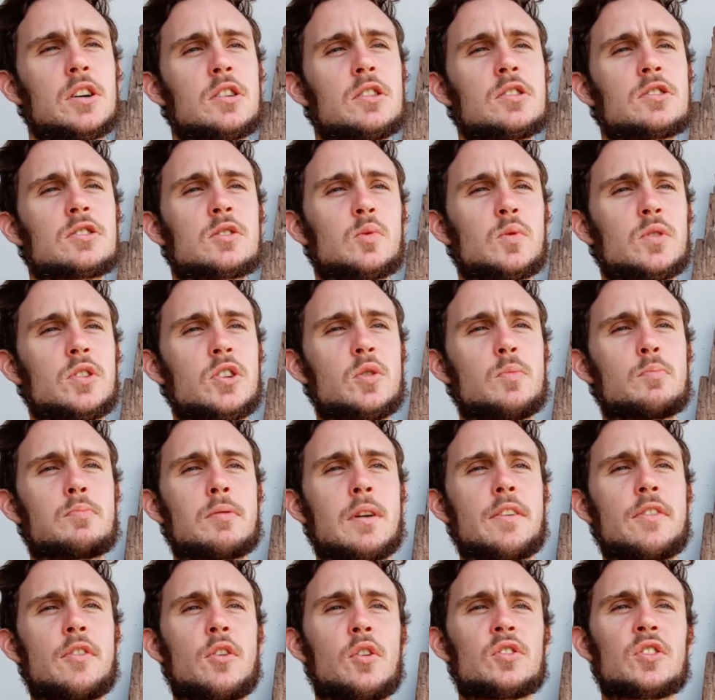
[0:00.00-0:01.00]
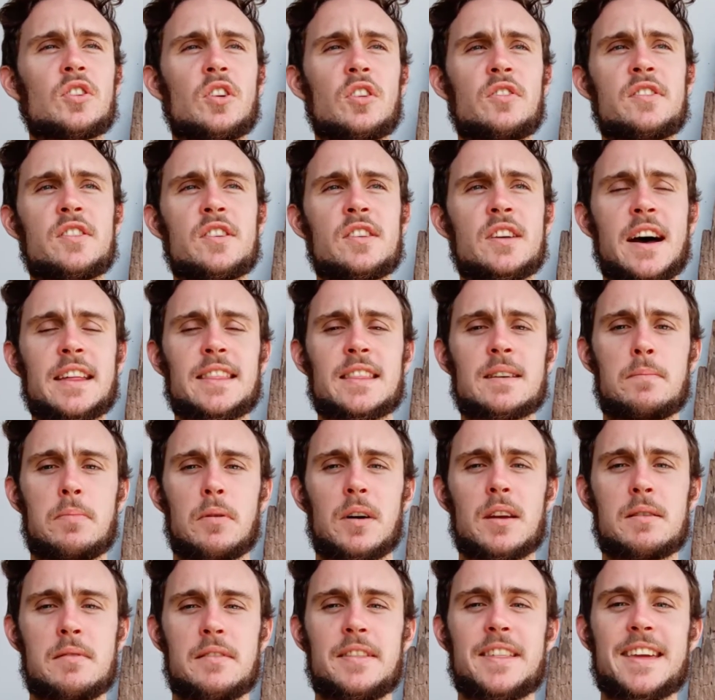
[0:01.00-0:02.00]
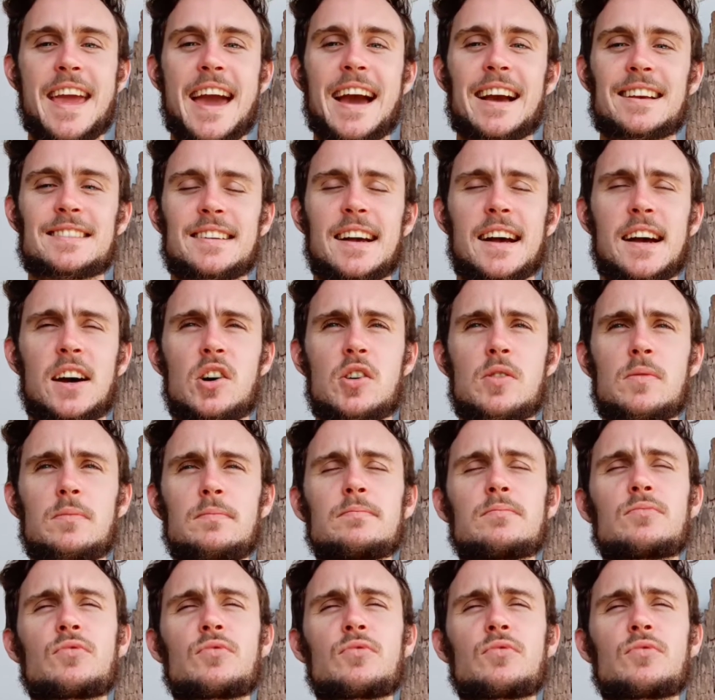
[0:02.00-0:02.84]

So when you breath hold at the bottom of the exhale,